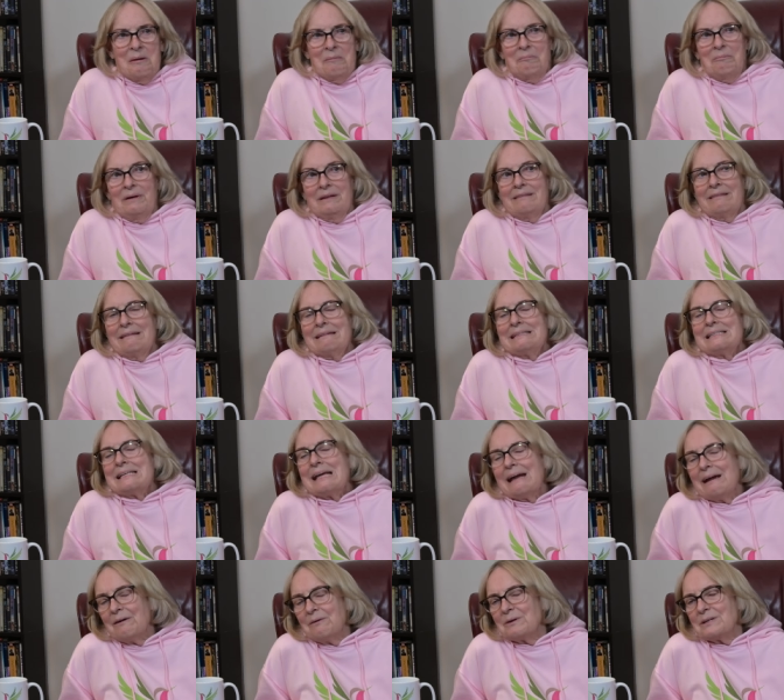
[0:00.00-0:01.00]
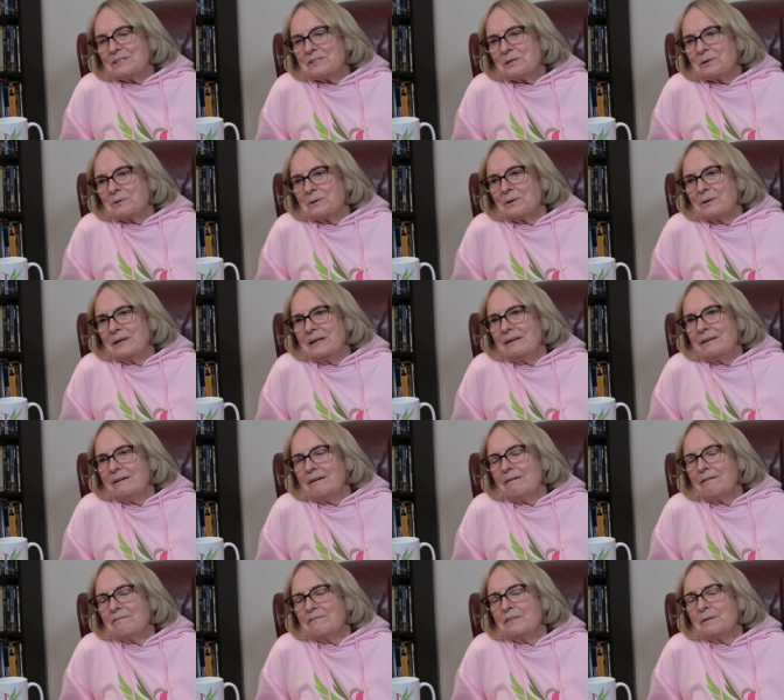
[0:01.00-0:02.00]
But the
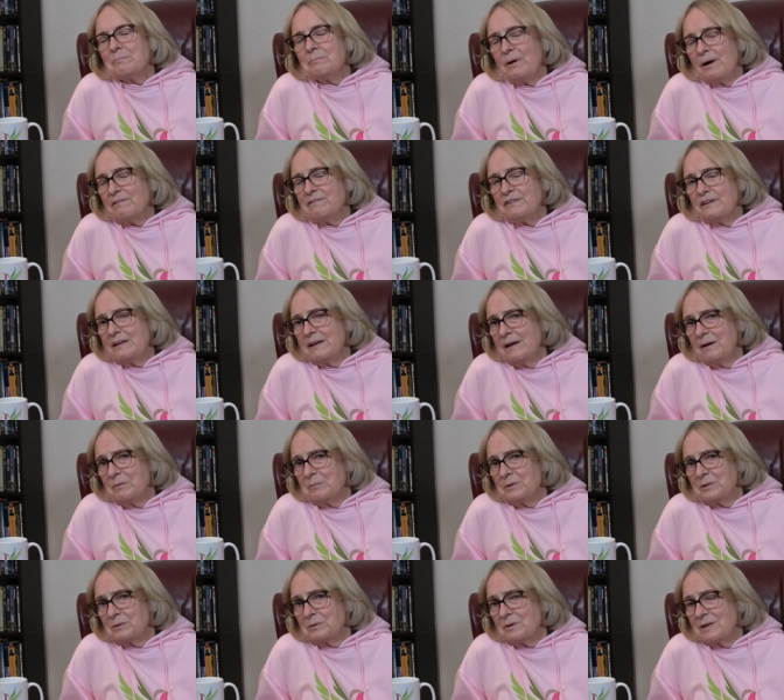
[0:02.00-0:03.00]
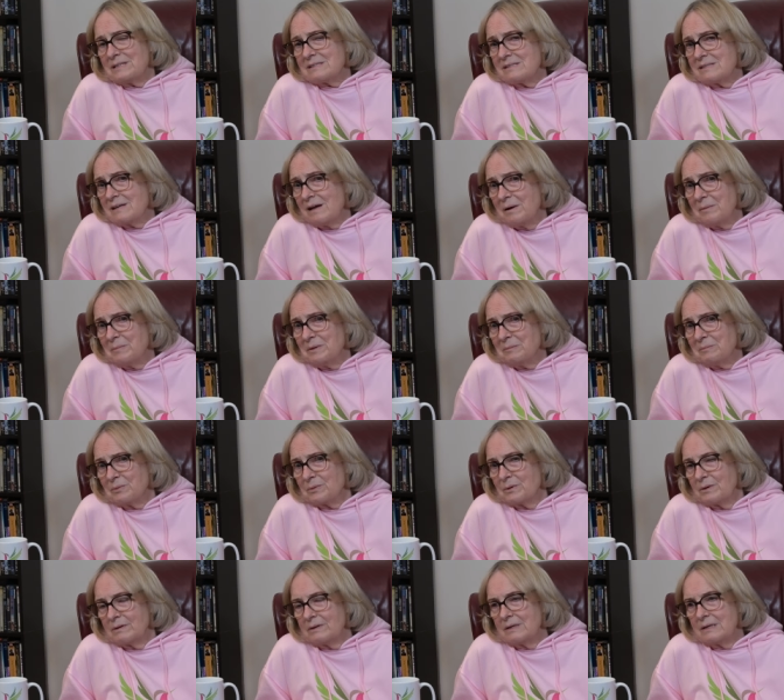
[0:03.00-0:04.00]
territory of the Buffy Helmetcrest
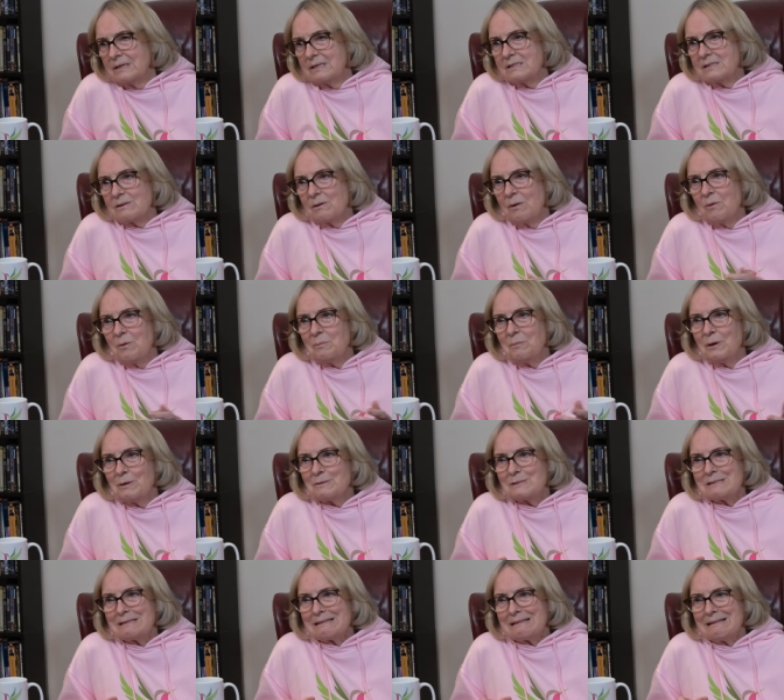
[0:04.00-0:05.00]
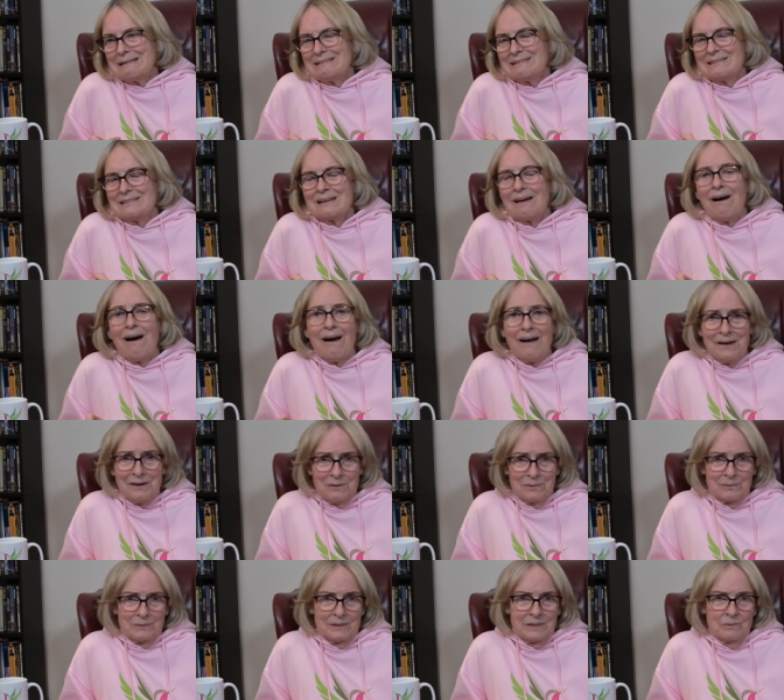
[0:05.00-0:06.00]
hummingbird is almost
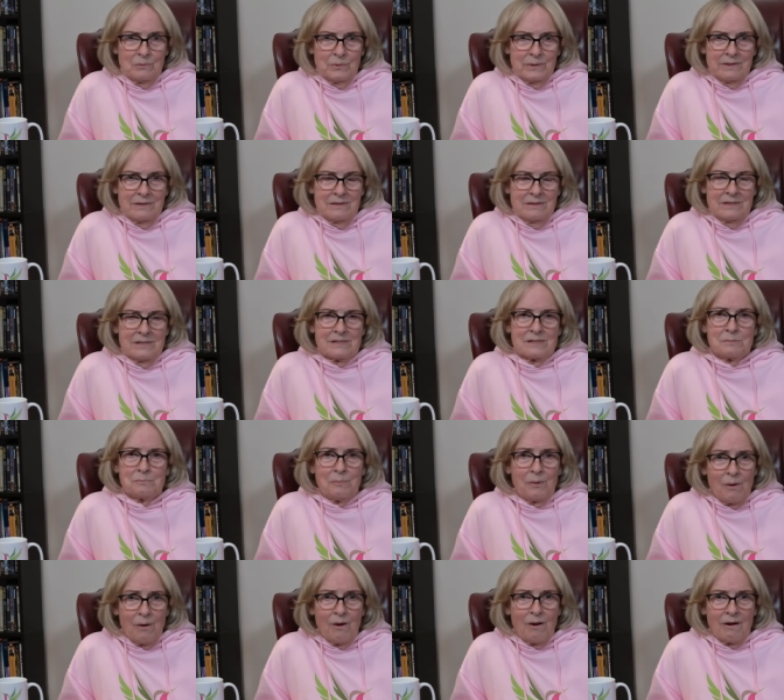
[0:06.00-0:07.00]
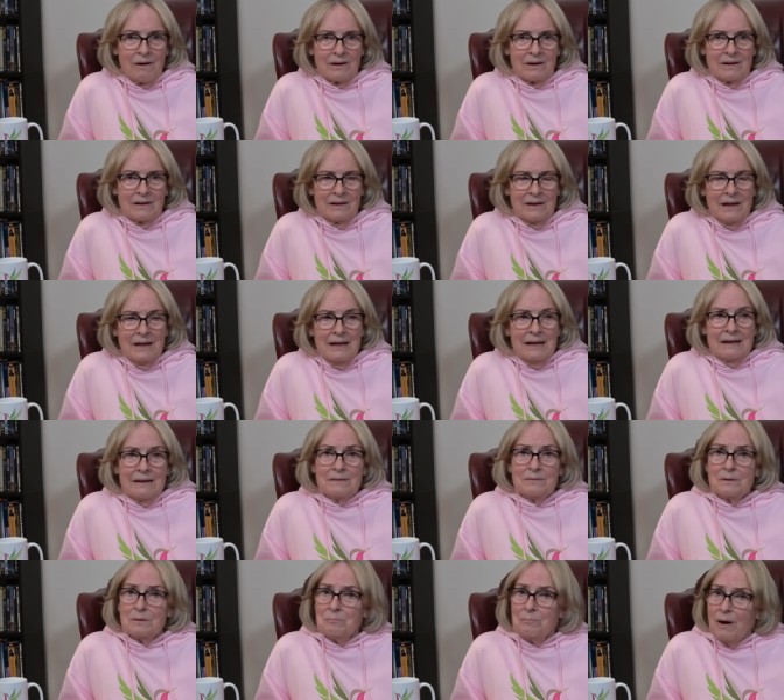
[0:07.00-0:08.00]
entirely within this park,
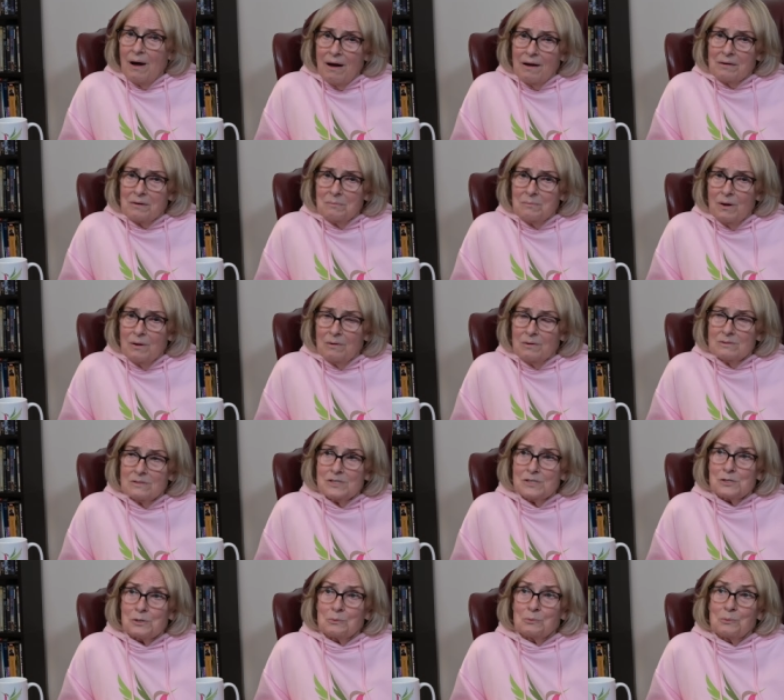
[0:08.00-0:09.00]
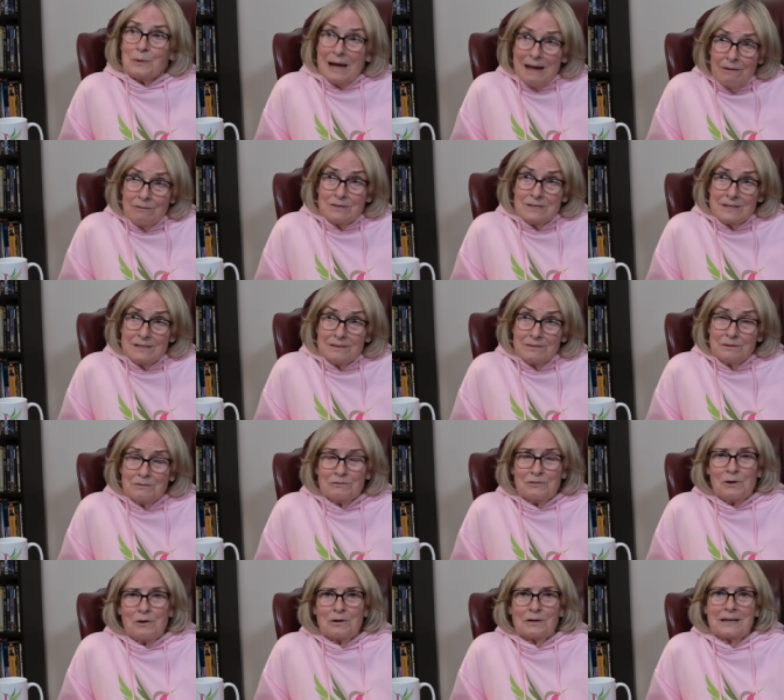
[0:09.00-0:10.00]
in the Paramo surrounding the
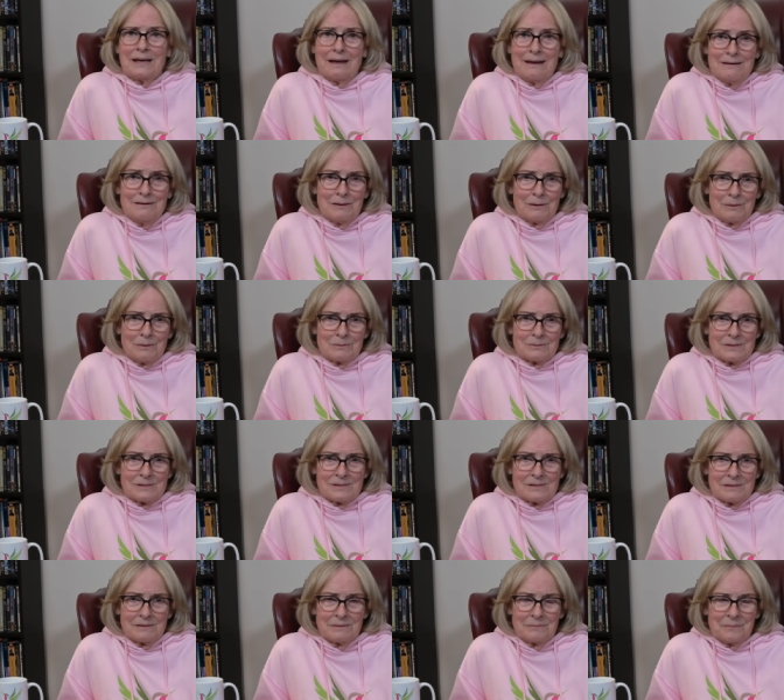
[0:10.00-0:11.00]
volcanoes.